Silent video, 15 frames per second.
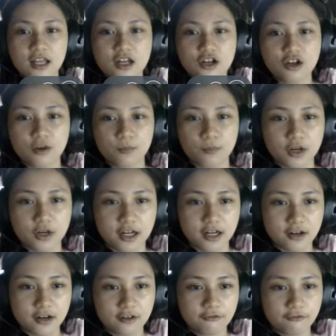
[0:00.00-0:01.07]

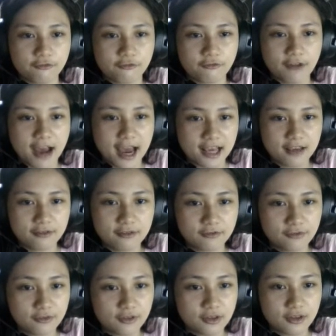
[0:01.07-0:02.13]
number
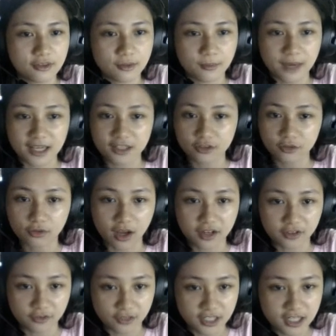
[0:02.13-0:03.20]
five, the
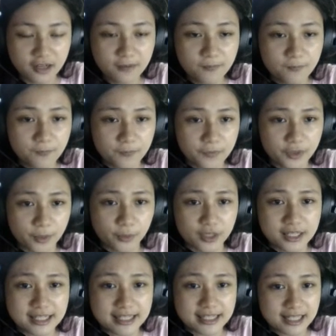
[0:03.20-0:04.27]
mitochondria,
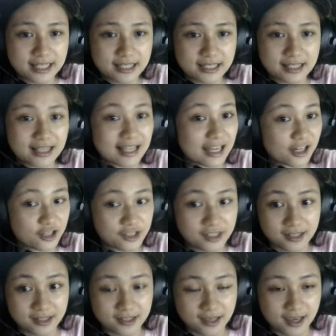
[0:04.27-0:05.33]
number six, the letter
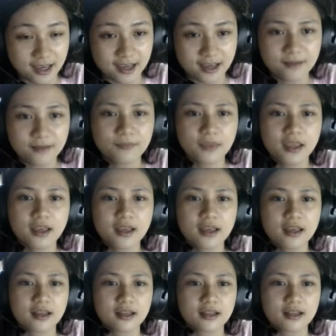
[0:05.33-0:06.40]
6A.
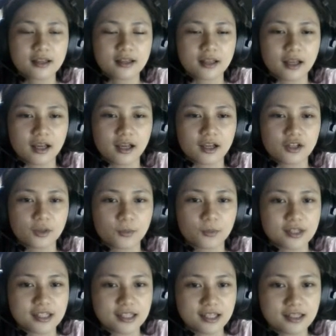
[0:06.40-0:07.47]

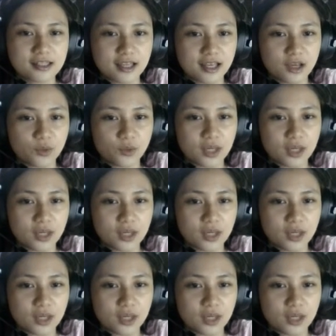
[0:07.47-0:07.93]
Number 6A,